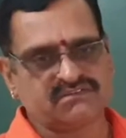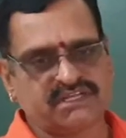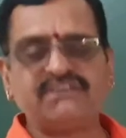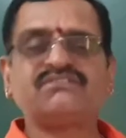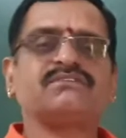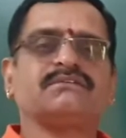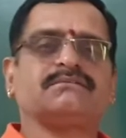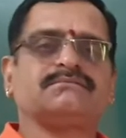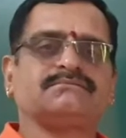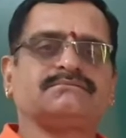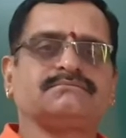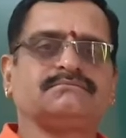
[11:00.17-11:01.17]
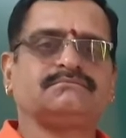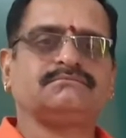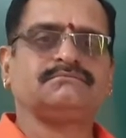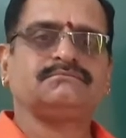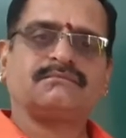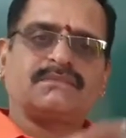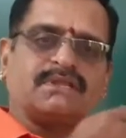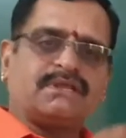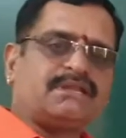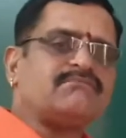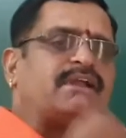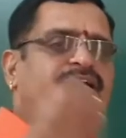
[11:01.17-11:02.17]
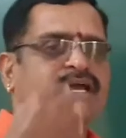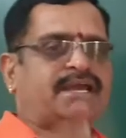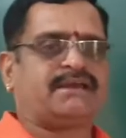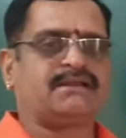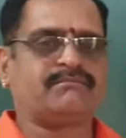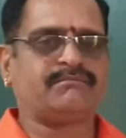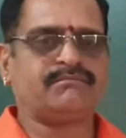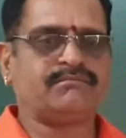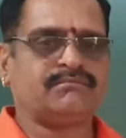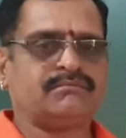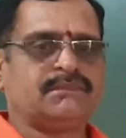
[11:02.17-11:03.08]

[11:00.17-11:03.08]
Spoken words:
these things in Venn diagram.